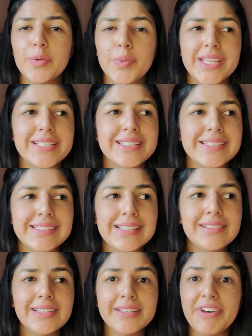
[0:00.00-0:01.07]
we can
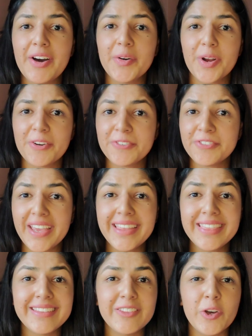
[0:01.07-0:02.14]
still live out our
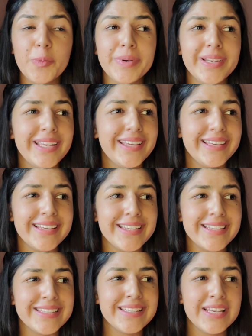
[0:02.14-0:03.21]
faith. Nobody
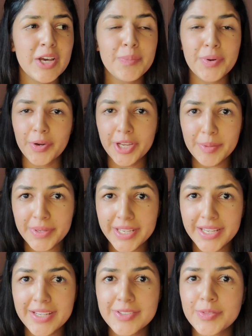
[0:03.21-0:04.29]
is
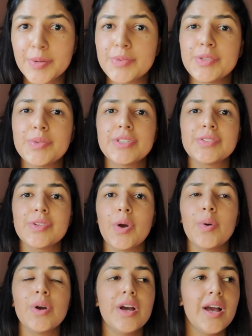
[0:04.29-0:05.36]
prohibiting us from doing
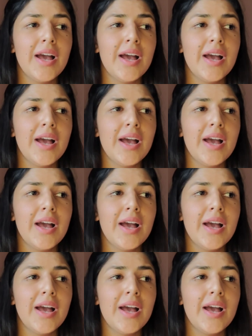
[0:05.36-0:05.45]
so.